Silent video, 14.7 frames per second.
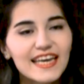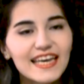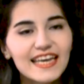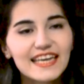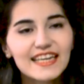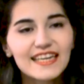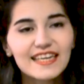
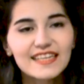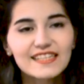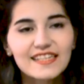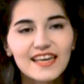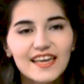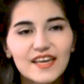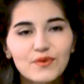It is
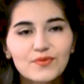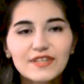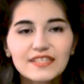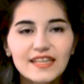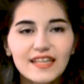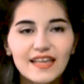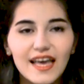a
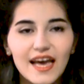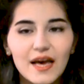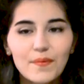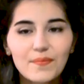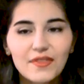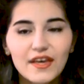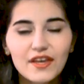reselling
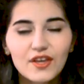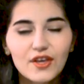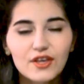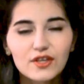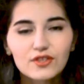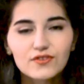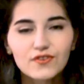app that you
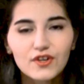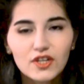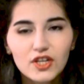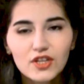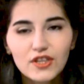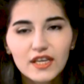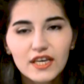can use for
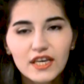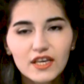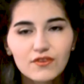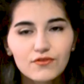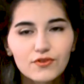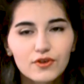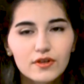clothing,
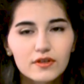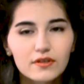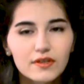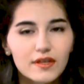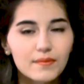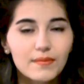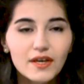for
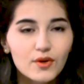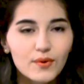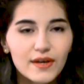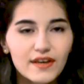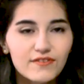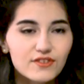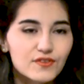like
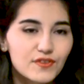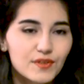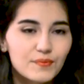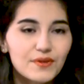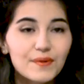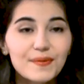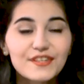microwaves, for
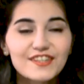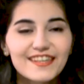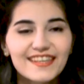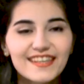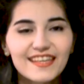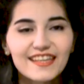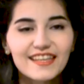pretty much
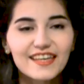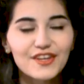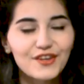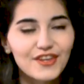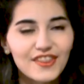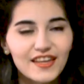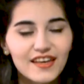anything that you
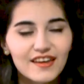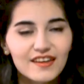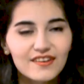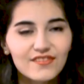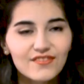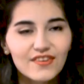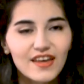can think
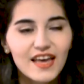of.